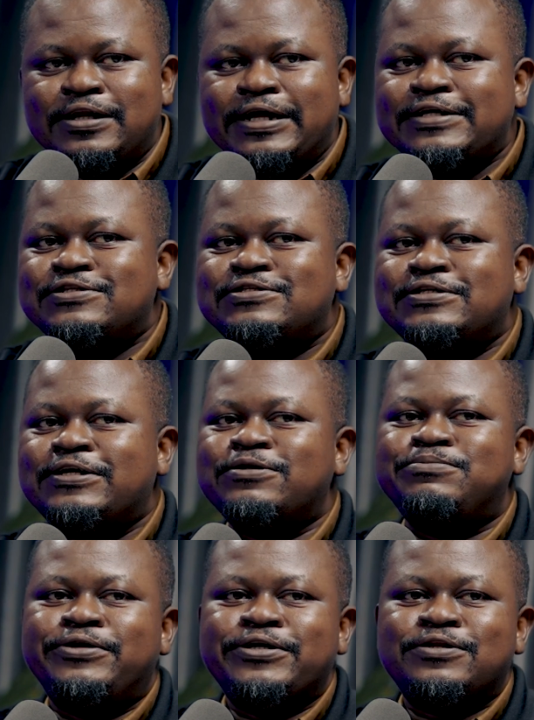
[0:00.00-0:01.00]
Let's
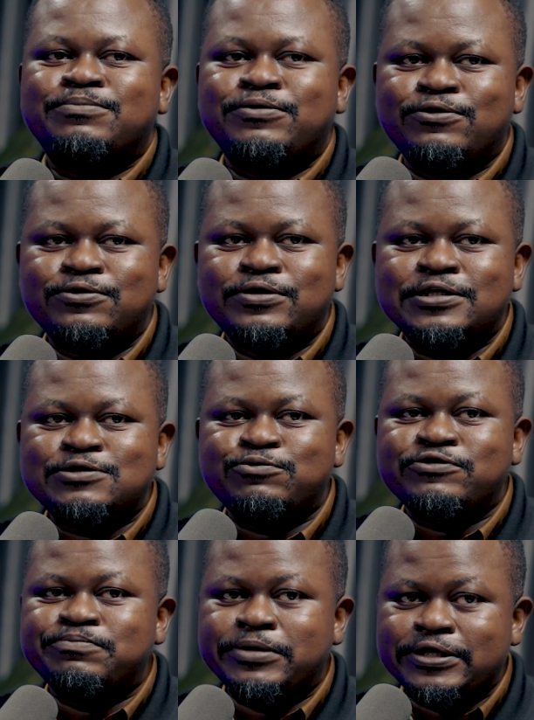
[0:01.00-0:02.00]
celebrate the progress
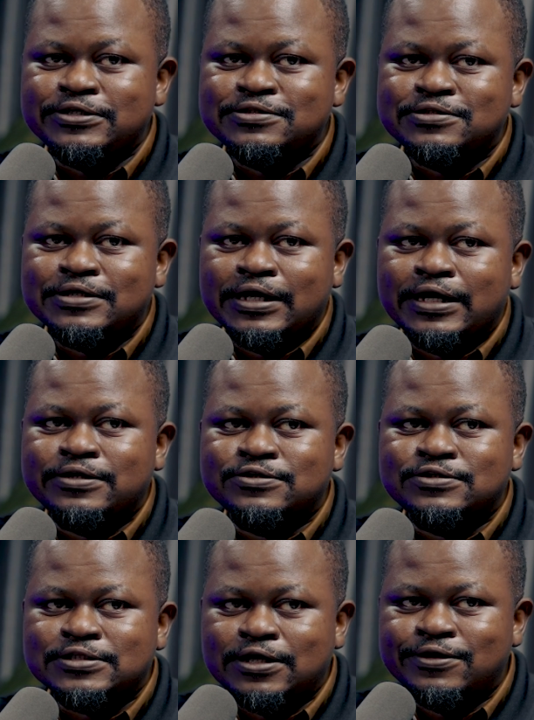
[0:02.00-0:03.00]
we've made and
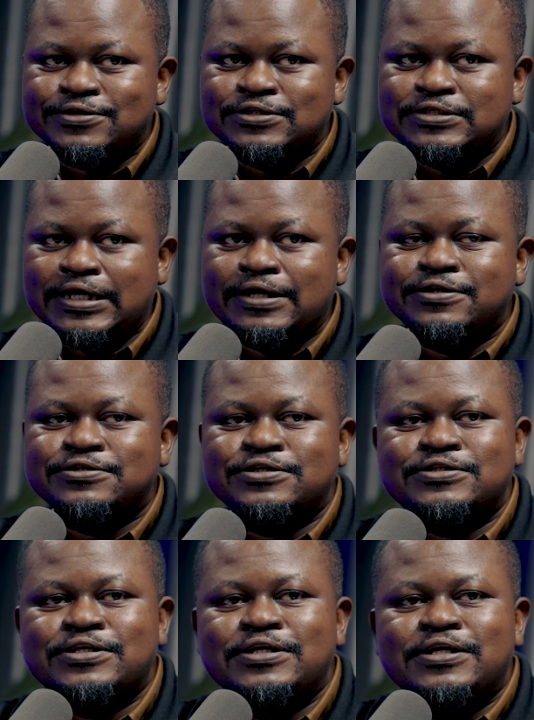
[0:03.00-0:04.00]
discuss the
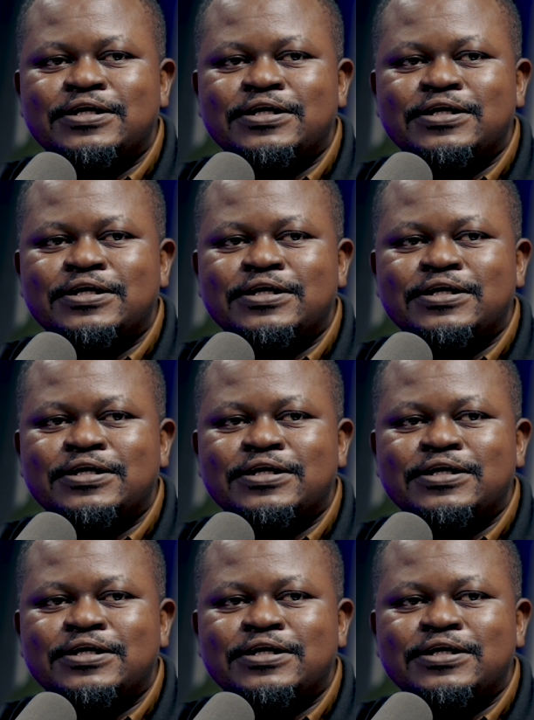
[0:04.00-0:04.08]
challenges